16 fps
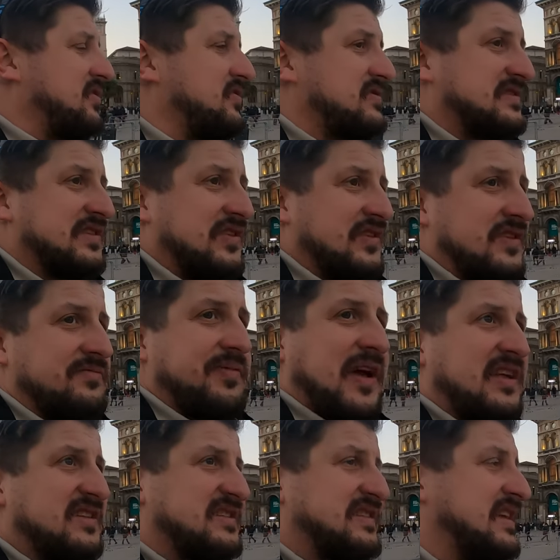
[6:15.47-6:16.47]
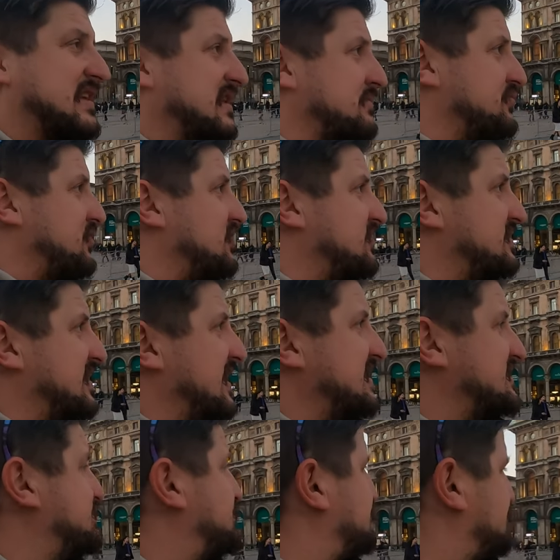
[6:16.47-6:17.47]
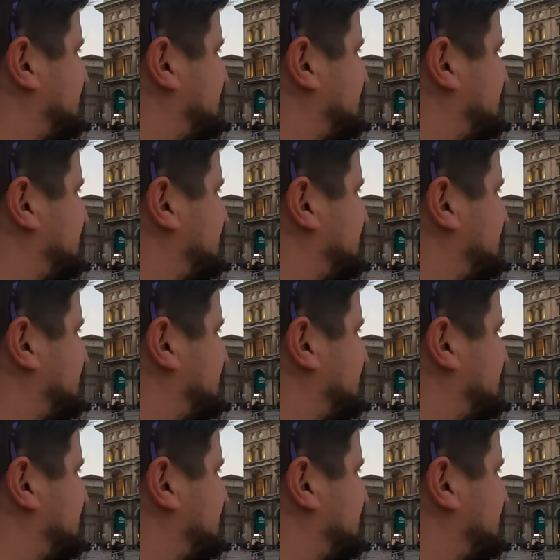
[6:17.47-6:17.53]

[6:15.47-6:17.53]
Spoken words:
You see all the Palestinian protests,